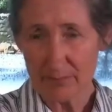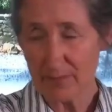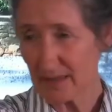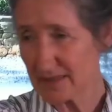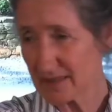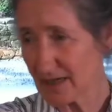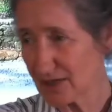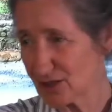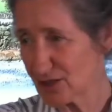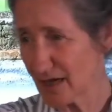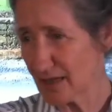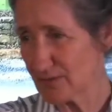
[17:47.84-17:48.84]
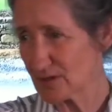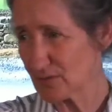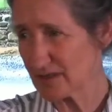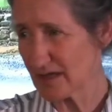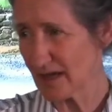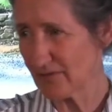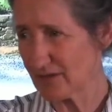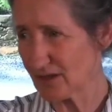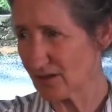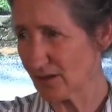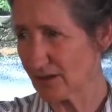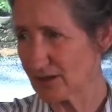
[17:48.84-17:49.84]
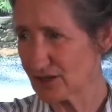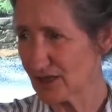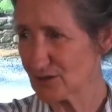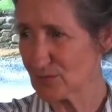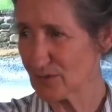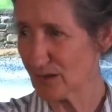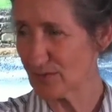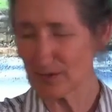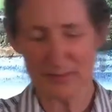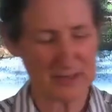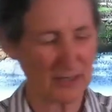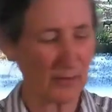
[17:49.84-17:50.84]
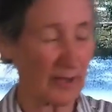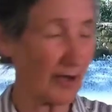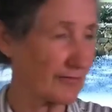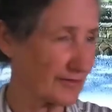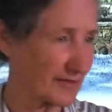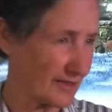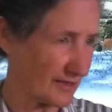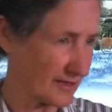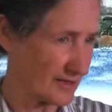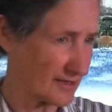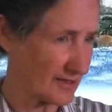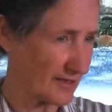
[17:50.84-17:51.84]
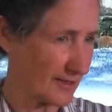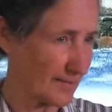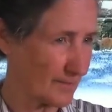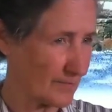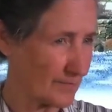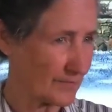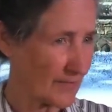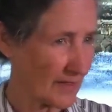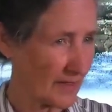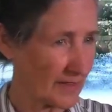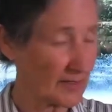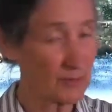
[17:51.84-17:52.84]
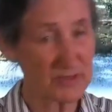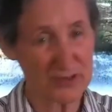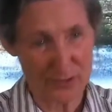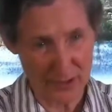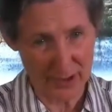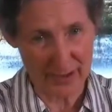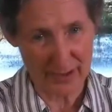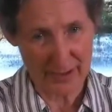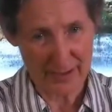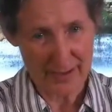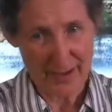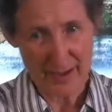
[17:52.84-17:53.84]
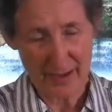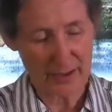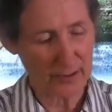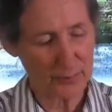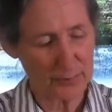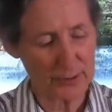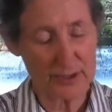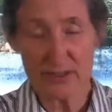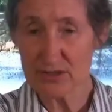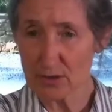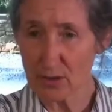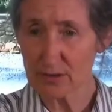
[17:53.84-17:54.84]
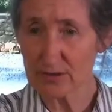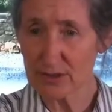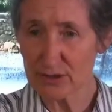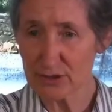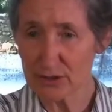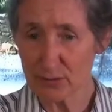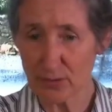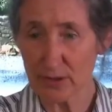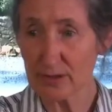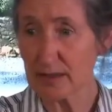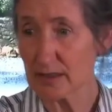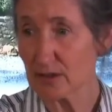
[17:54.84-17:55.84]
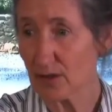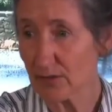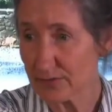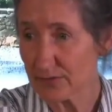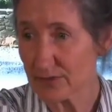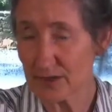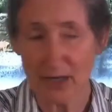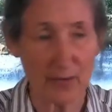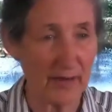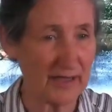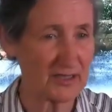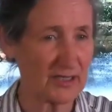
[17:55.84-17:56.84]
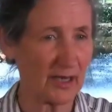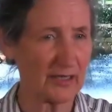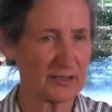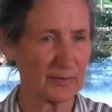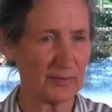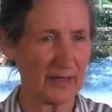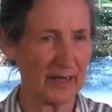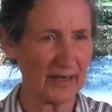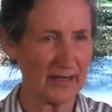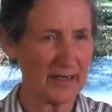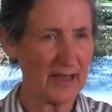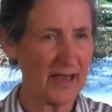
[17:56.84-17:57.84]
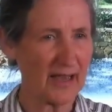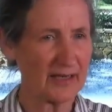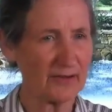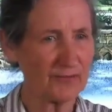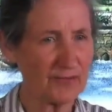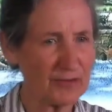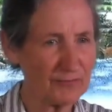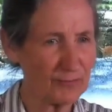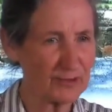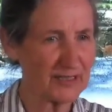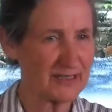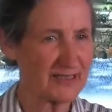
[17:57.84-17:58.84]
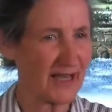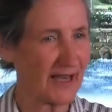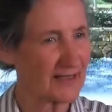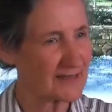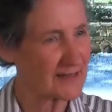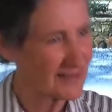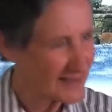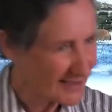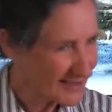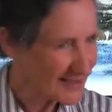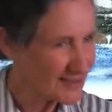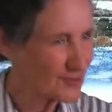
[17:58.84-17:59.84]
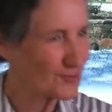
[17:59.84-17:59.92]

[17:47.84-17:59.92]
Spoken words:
My son James was having a lot of chest problems, so I often did this to him, and he was 3, and I'd put his sock and his shoe on and he'd go outside to play, and every foot he takes he's